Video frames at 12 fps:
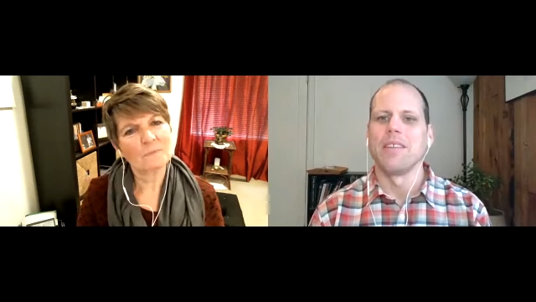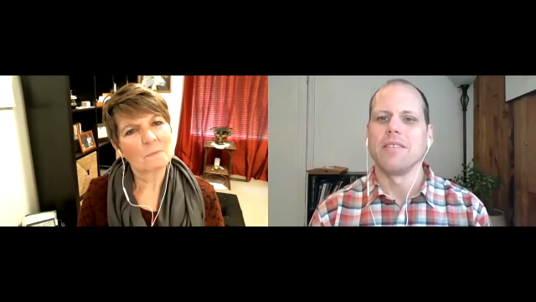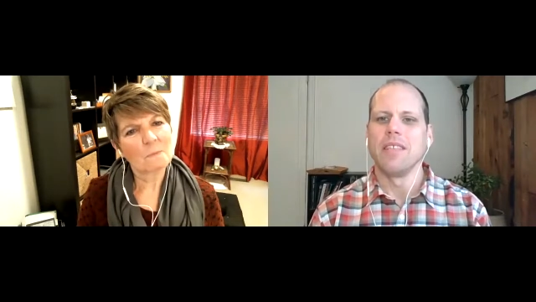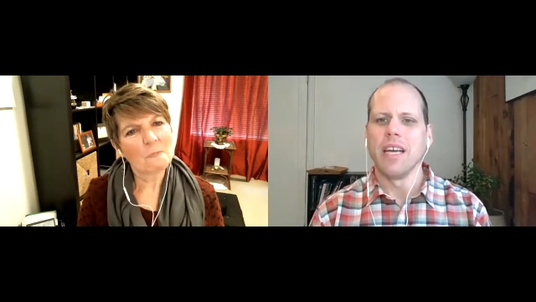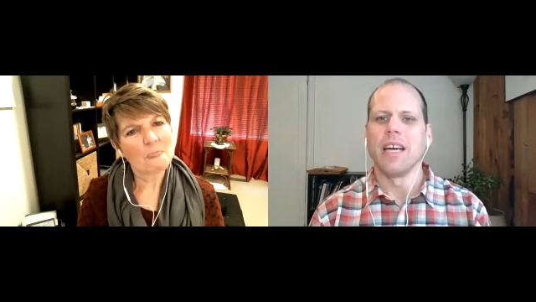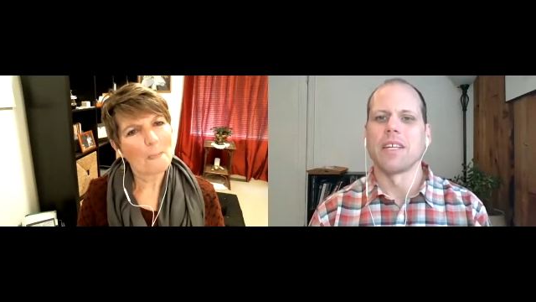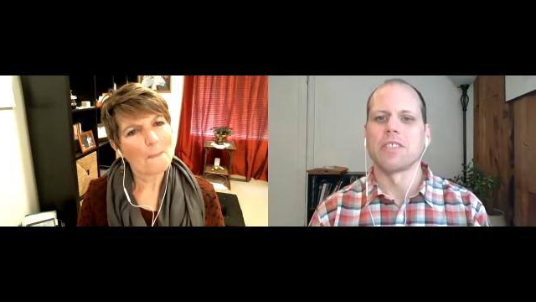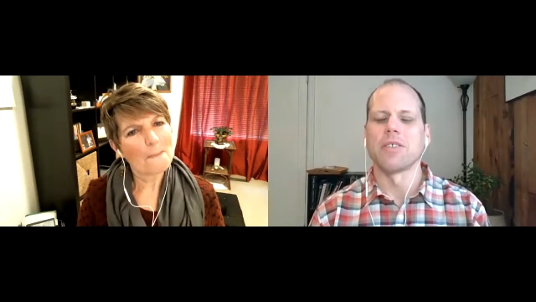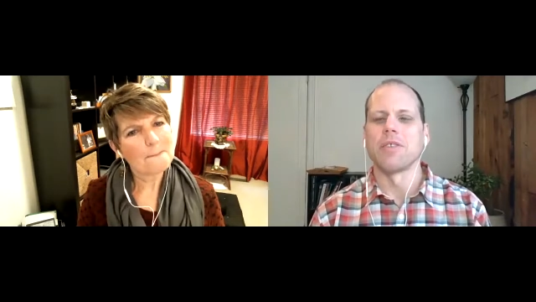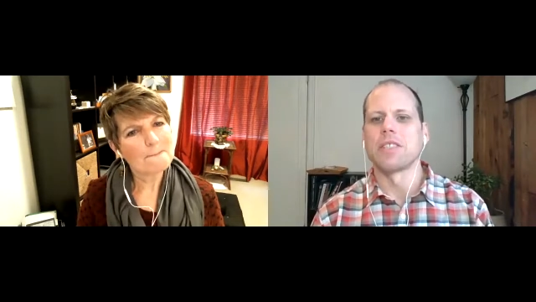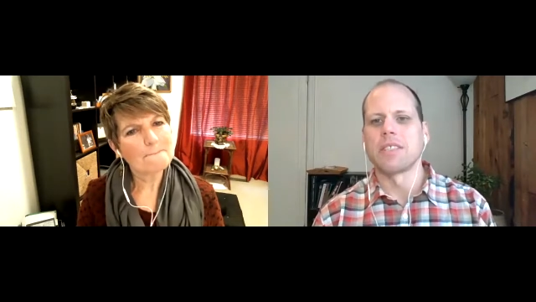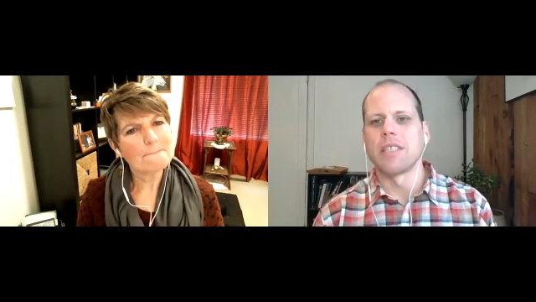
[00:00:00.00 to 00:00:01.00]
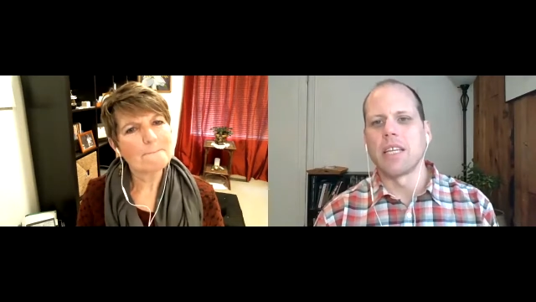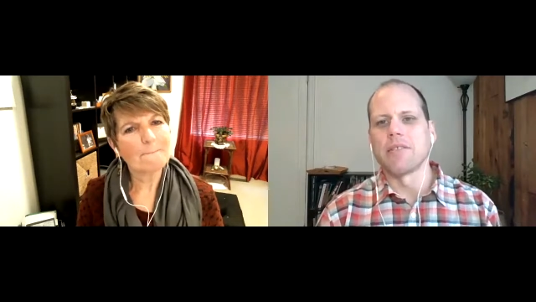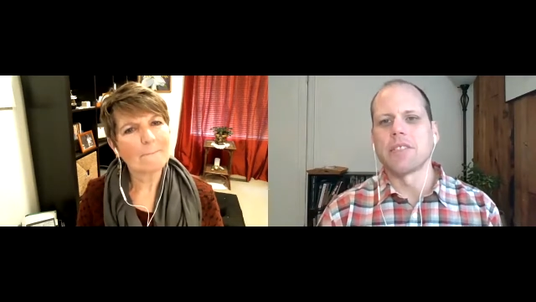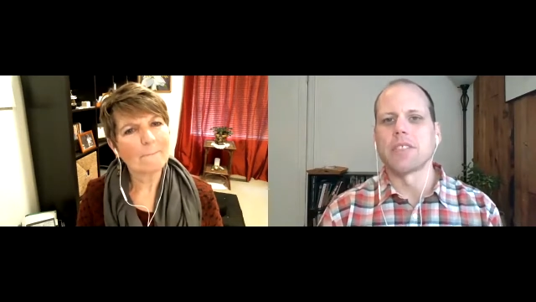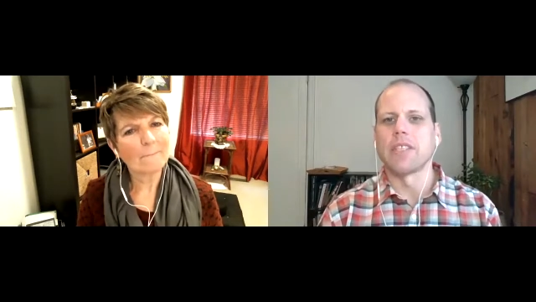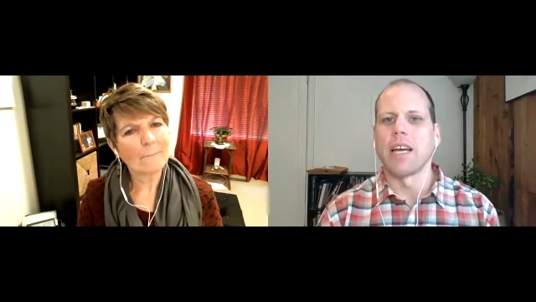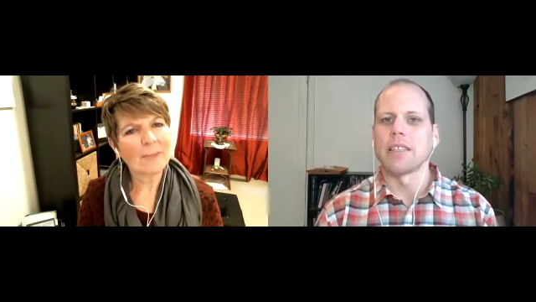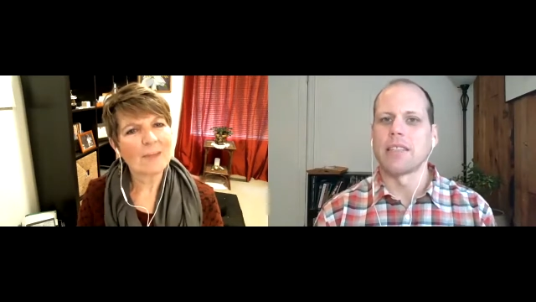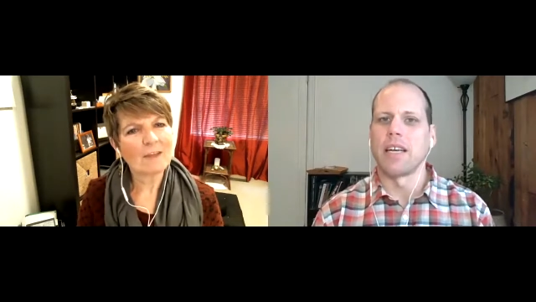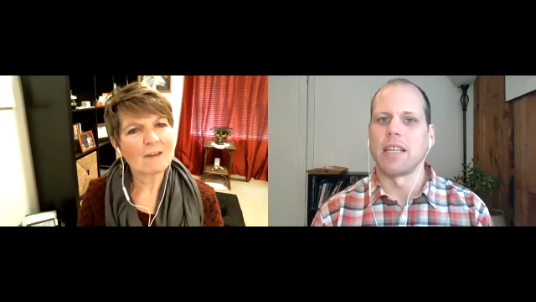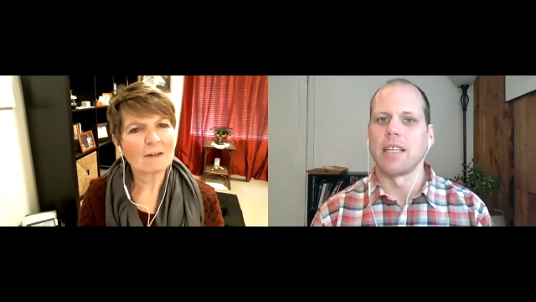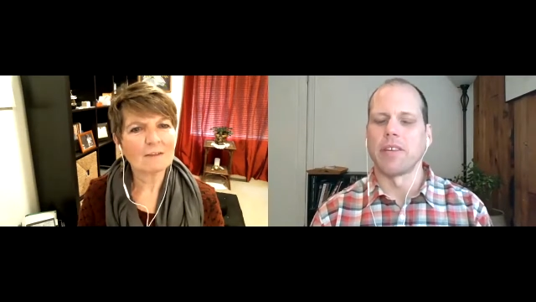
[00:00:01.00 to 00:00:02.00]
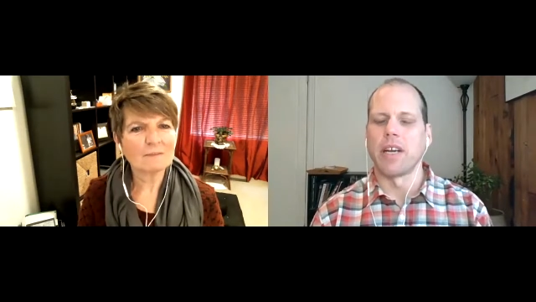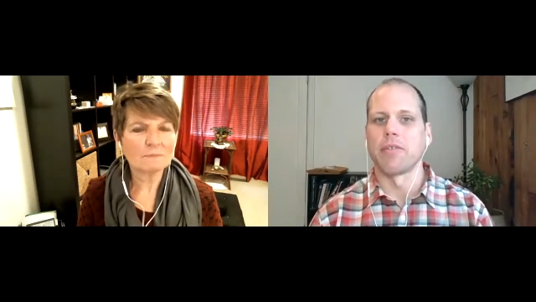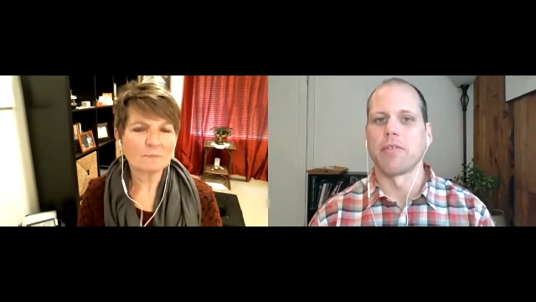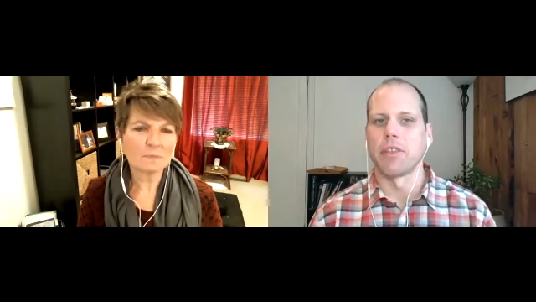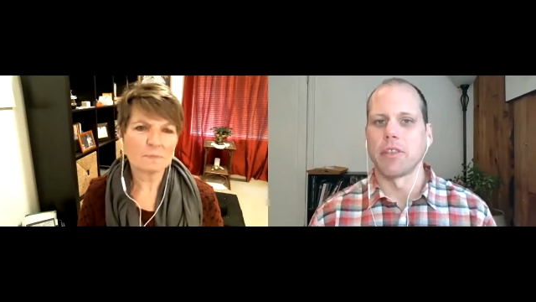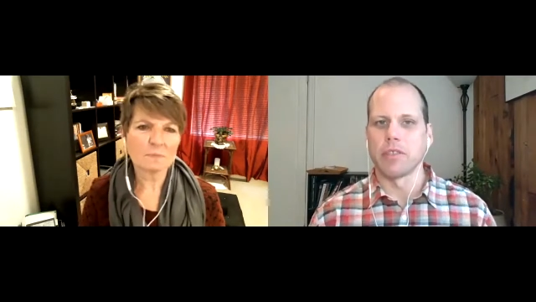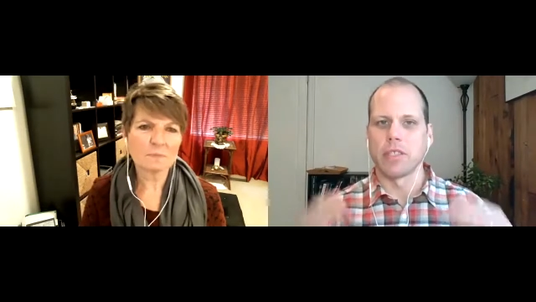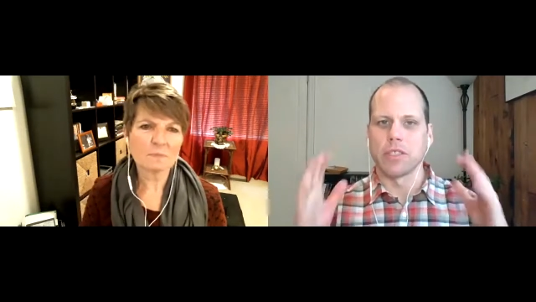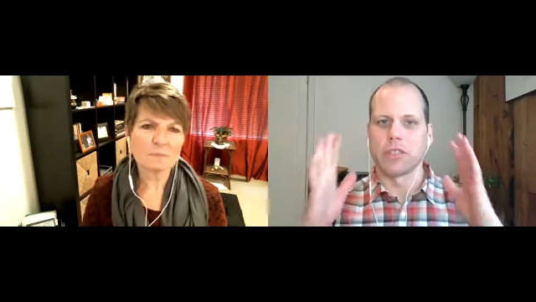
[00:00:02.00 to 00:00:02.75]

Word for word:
Speaker 1: Yeah, so instead of just that kind of, I refer to it as